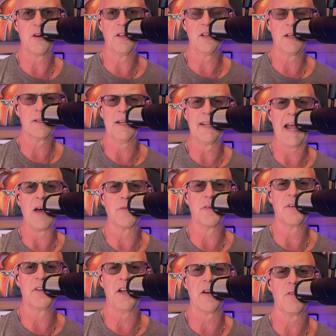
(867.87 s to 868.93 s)
look. Like, how
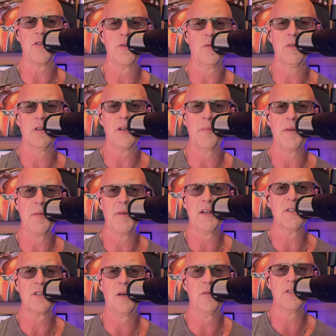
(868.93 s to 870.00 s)
dare you look at me
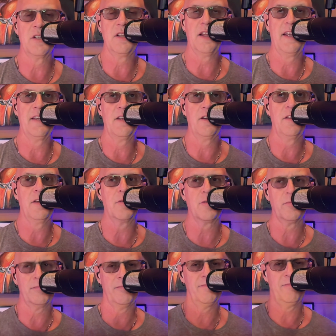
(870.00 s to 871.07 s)
because I was late? They were
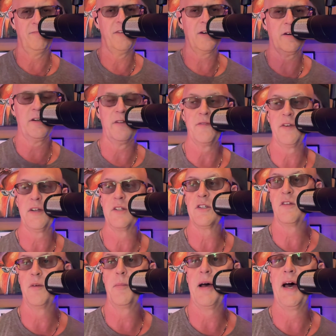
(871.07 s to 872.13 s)
very
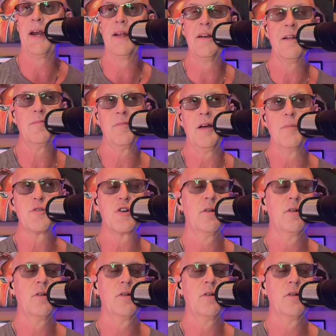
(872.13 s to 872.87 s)
defensive about it. And I'm sure